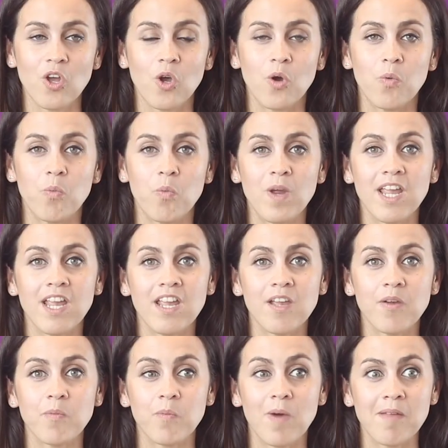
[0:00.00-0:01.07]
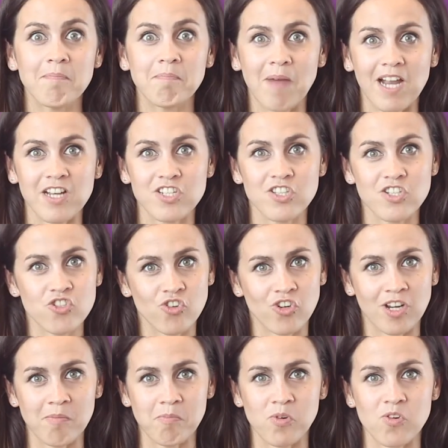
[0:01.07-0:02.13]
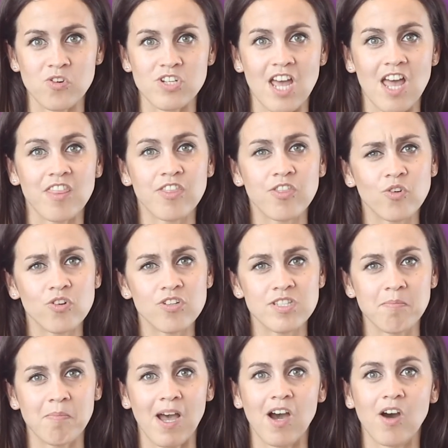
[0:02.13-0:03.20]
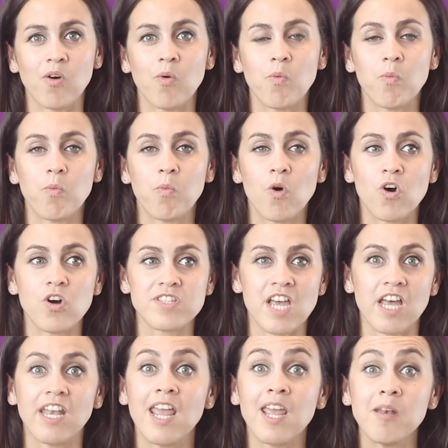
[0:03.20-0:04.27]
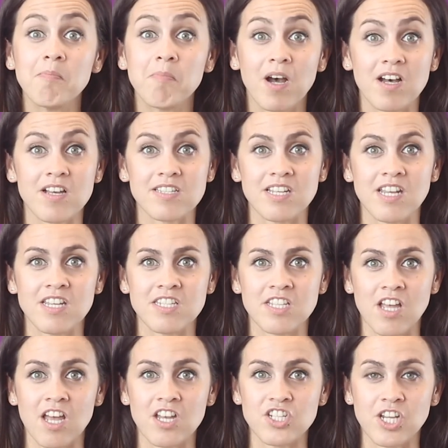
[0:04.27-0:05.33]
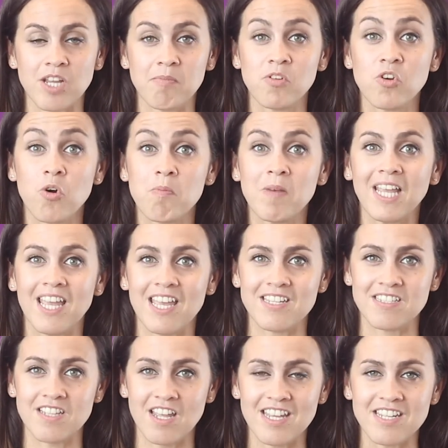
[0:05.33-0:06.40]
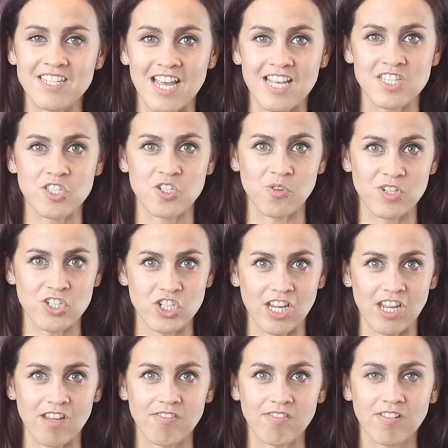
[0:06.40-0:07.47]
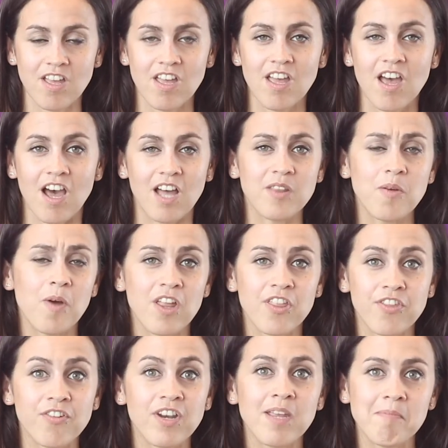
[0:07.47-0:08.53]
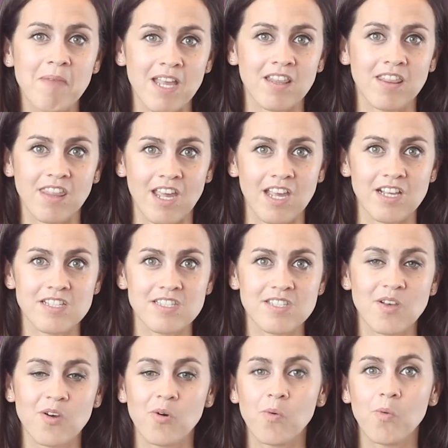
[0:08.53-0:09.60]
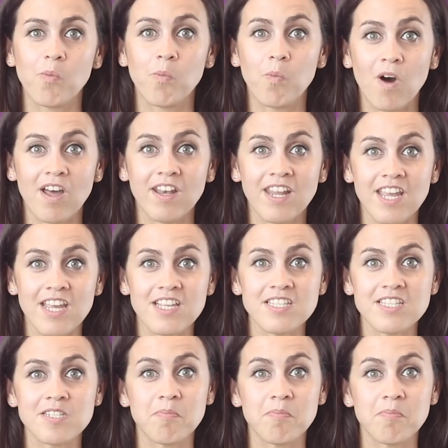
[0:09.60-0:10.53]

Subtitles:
We went back to the drawing board and thought about what an in-person internship normally intends to achieve. And there were three main things. One is to